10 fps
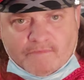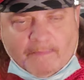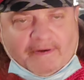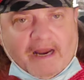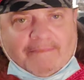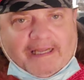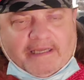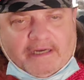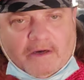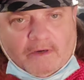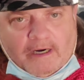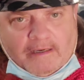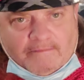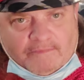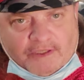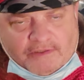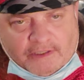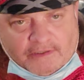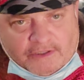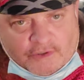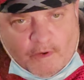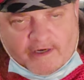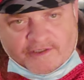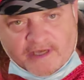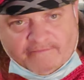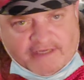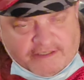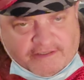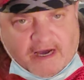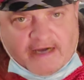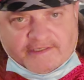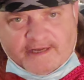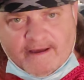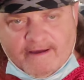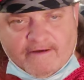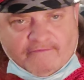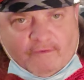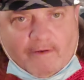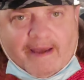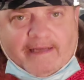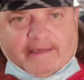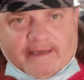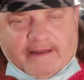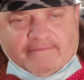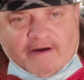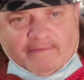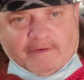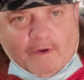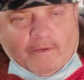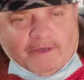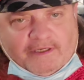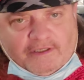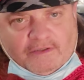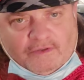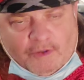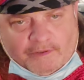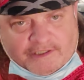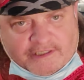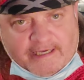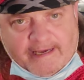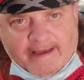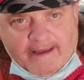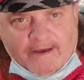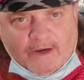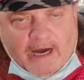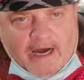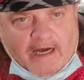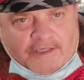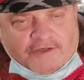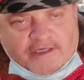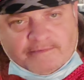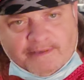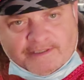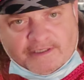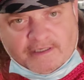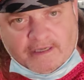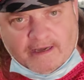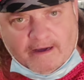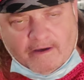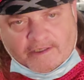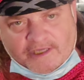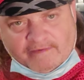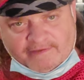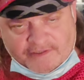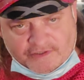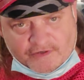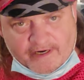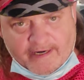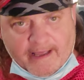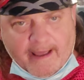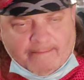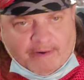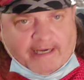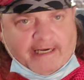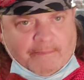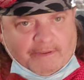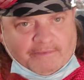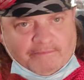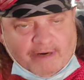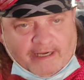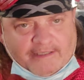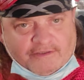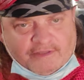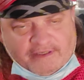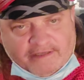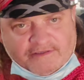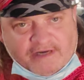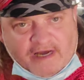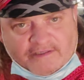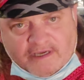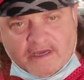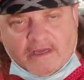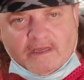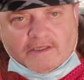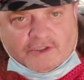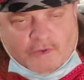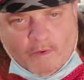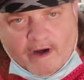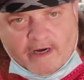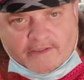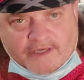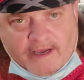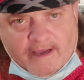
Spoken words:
Predominantly, you know, the squares of digitized format involving what you would see a transmission on television screen breaking up would break into the digitized squares